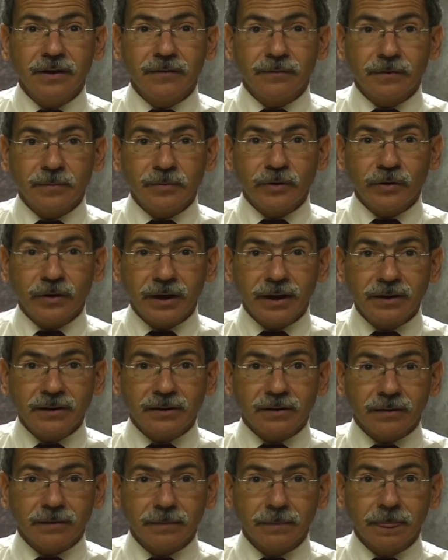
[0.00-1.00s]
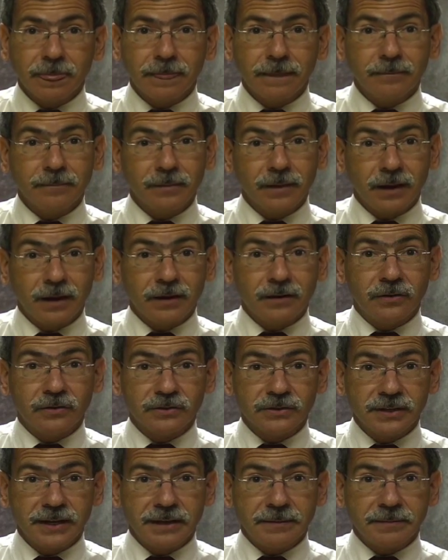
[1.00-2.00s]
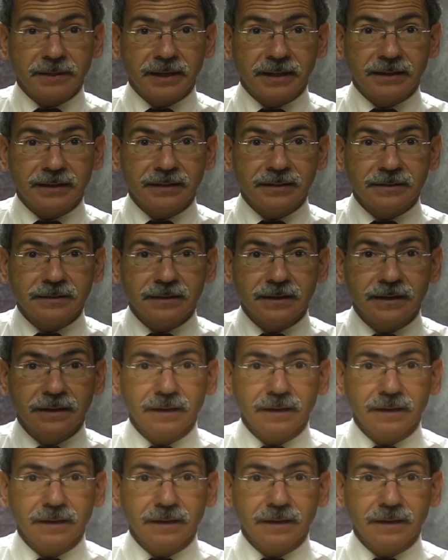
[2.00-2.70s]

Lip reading: from your uncle. Uncle Sam, that is.